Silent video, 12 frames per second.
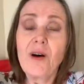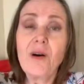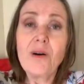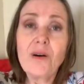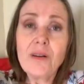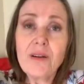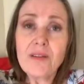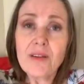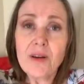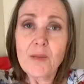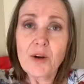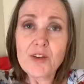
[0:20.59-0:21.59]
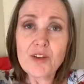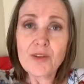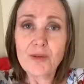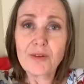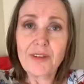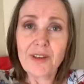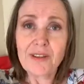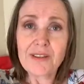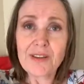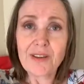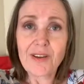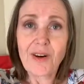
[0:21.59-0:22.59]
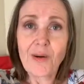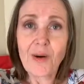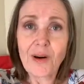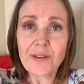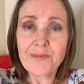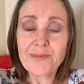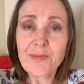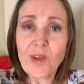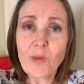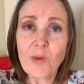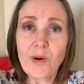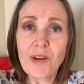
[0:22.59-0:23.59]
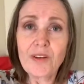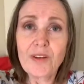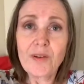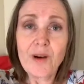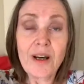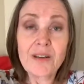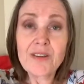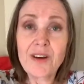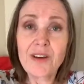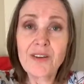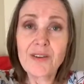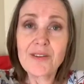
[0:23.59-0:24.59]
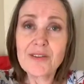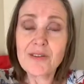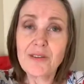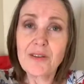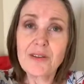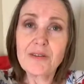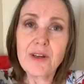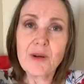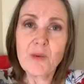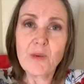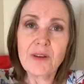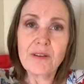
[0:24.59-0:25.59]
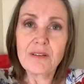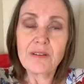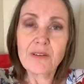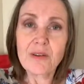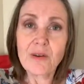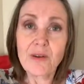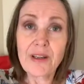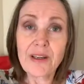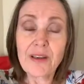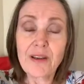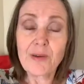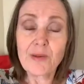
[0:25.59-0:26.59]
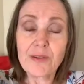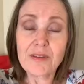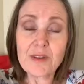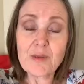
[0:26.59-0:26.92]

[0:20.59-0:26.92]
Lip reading: all of the emotional things that go on when you are diagnosed or living with chronic illness,